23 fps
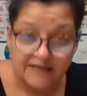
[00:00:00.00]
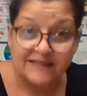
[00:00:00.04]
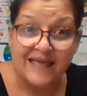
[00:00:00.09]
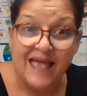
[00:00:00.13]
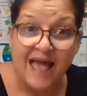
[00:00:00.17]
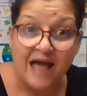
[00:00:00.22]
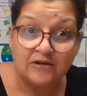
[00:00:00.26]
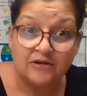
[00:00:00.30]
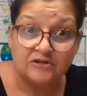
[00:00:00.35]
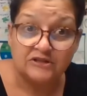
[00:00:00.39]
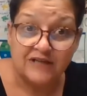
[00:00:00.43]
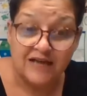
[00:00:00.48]
the
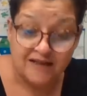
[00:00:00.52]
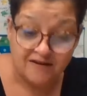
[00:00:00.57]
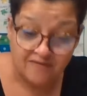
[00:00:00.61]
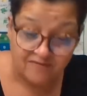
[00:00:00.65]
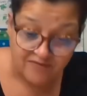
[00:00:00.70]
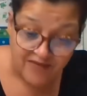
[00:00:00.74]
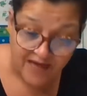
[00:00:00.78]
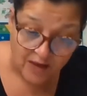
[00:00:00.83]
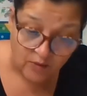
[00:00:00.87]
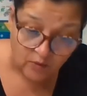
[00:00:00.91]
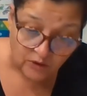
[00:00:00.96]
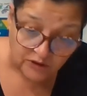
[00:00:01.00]
outside of
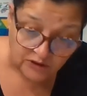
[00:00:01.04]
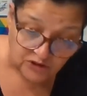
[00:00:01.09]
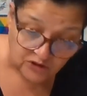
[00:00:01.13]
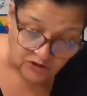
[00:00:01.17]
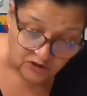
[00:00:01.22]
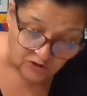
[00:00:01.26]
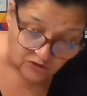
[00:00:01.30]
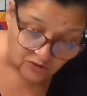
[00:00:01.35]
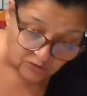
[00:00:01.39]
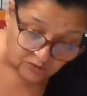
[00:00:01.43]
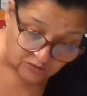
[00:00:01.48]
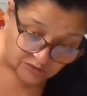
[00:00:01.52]
that one
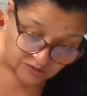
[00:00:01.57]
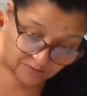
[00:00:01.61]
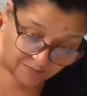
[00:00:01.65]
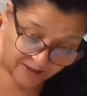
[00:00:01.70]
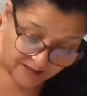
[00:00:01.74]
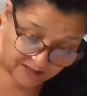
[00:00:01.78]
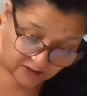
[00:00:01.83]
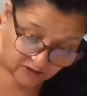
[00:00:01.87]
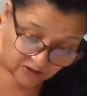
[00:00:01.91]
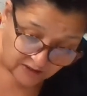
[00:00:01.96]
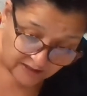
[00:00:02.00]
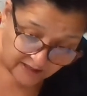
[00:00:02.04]
too, to make
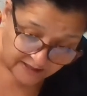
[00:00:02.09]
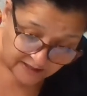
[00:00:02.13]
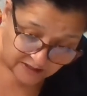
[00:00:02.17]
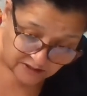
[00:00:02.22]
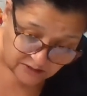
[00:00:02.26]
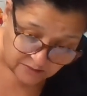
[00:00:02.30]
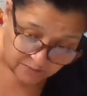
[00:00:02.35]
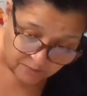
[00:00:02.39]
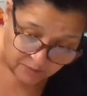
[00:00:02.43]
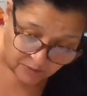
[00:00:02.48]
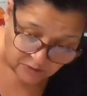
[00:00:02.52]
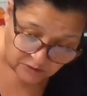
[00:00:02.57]
it look like it's
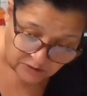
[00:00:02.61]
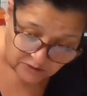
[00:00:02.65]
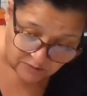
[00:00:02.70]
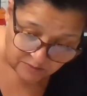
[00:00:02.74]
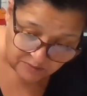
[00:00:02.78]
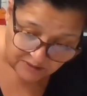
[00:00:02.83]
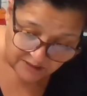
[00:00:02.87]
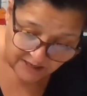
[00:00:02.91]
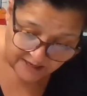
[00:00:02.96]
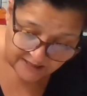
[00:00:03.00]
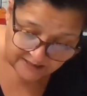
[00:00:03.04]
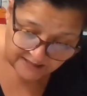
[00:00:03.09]
supposed to be
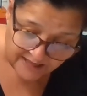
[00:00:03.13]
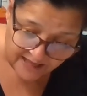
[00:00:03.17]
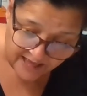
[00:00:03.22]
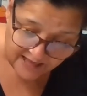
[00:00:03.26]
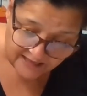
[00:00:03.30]
like that,